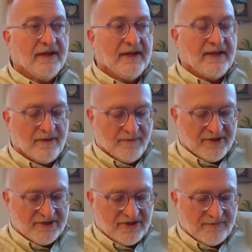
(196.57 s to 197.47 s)
and how
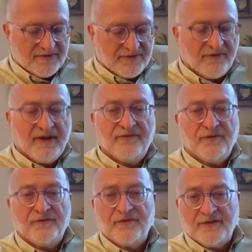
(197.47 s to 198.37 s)
much he was
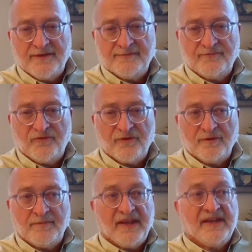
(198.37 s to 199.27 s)
grateful for them for
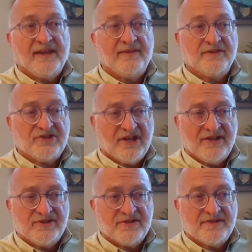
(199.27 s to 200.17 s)
making the
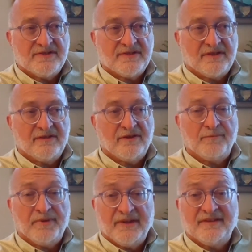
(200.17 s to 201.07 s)
changes and their
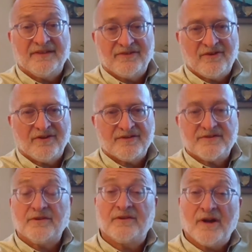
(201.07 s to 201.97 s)
penitent hearts,
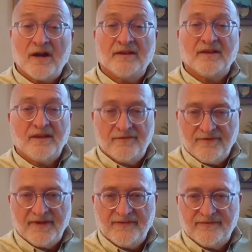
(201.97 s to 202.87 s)
their godly
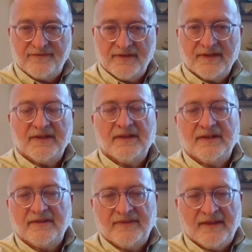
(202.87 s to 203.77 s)
grief
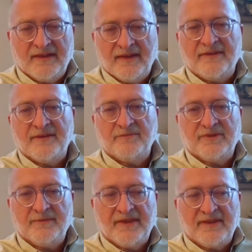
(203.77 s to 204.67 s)
that led them
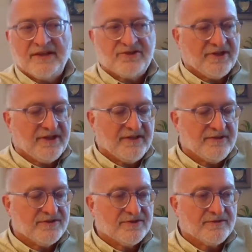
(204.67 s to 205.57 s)
to make that change.